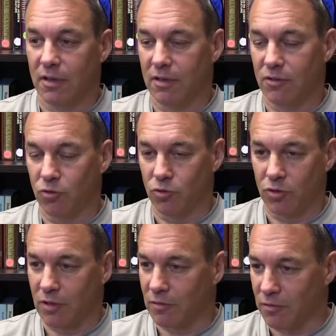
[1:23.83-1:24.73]

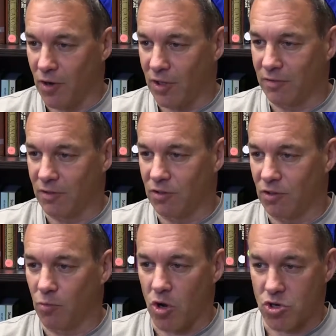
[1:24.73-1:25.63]
usually in the fall of each
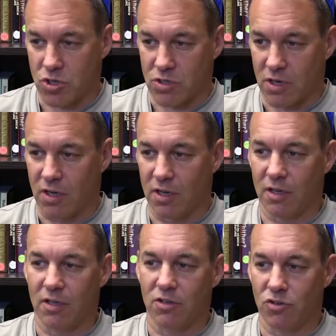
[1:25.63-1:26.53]
year, Rosh
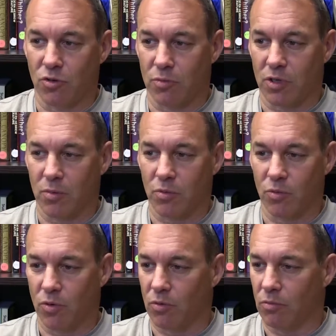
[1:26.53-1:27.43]
Hashanah and Yom
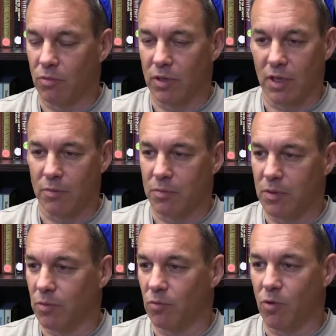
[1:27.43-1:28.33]
Kippur, we had
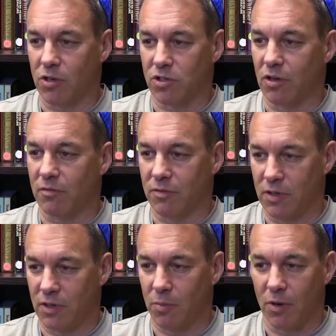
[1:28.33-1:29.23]
people watching on
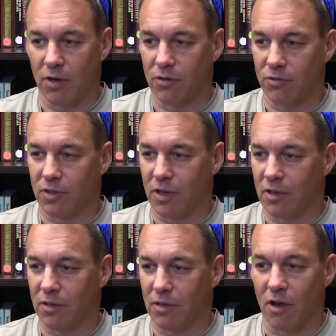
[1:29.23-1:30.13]
video monitors
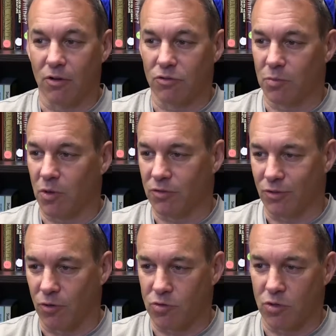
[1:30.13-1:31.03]
down in our small
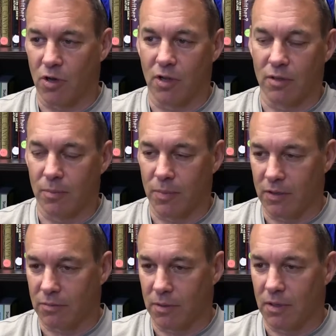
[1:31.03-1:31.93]
social hall in the
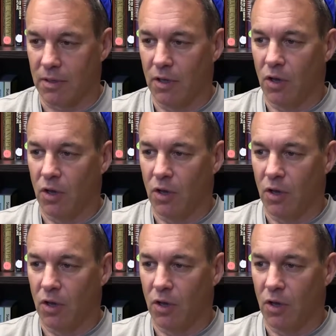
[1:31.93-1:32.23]
basement.